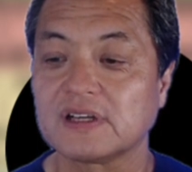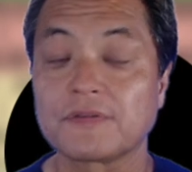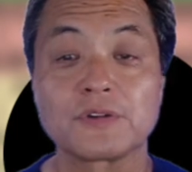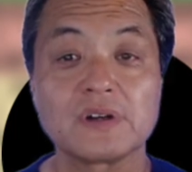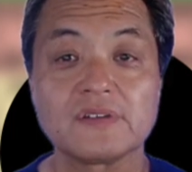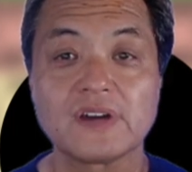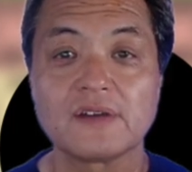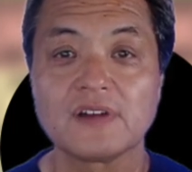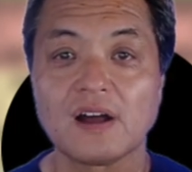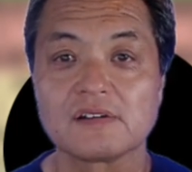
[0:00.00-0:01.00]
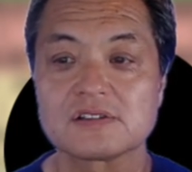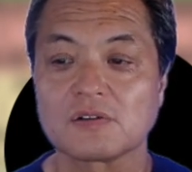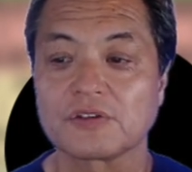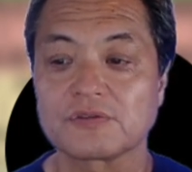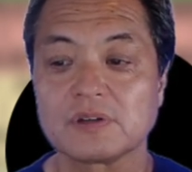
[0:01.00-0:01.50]
of $35
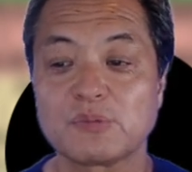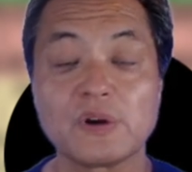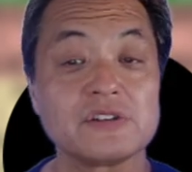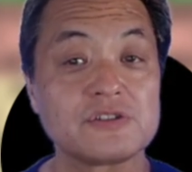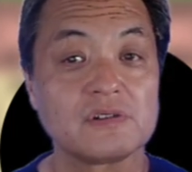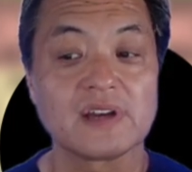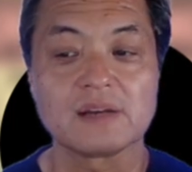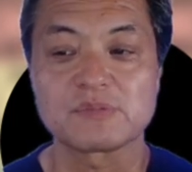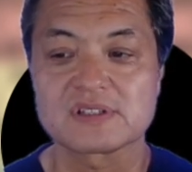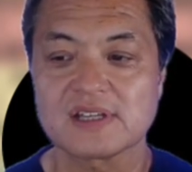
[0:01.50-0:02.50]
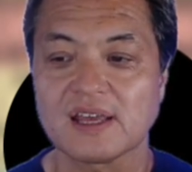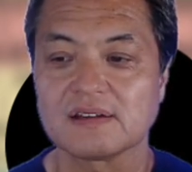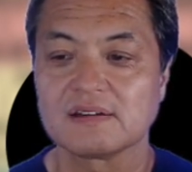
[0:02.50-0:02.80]
or 3.29%.